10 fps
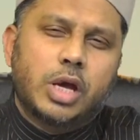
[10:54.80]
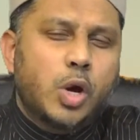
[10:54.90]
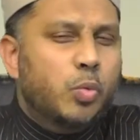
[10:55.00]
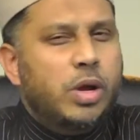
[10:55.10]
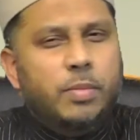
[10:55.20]

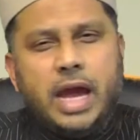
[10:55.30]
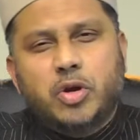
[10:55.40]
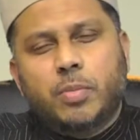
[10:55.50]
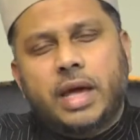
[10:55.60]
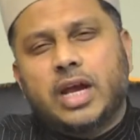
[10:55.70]
We may
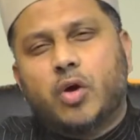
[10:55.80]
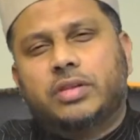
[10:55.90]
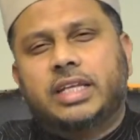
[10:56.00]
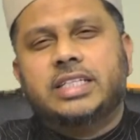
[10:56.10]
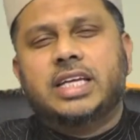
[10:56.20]
do many
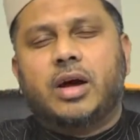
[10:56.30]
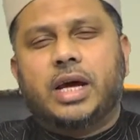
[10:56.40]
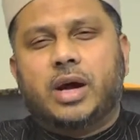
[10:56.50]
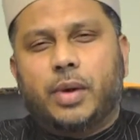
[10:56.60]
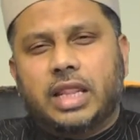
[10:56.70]
good things in our,
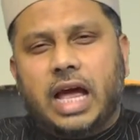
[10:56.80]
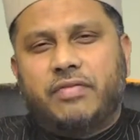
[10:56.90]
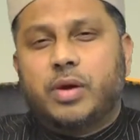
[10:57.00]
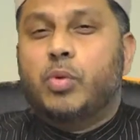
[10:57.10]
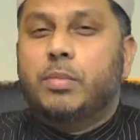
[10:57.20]
in our
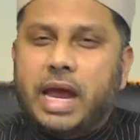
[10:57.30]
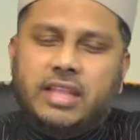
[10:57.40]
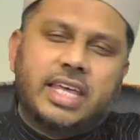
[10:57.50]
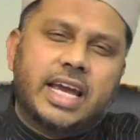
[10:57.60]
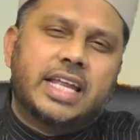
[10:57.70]
life and we may
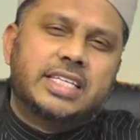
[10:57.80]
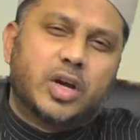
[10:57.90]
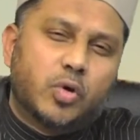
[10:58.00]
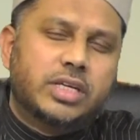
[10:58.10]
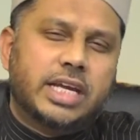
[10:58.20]
think it is a
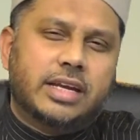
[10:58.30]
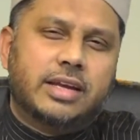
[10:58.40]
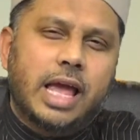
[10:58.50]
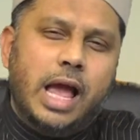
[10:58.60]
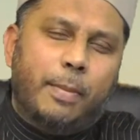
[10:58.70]
good deed.
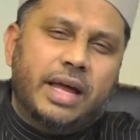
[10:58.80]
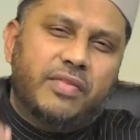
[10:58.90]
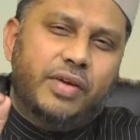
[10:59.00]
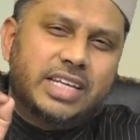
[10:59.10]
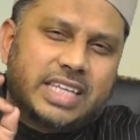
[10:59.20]
But
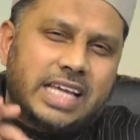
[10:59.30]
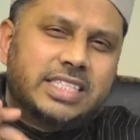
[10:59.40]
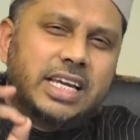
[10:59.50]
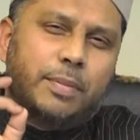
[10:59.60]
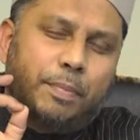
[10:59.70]
if it
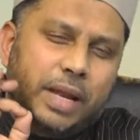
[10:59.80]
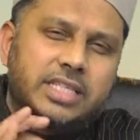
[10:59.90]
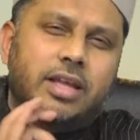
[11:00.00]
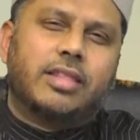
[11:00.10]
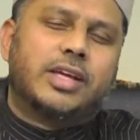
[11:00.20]
doesn't please Allah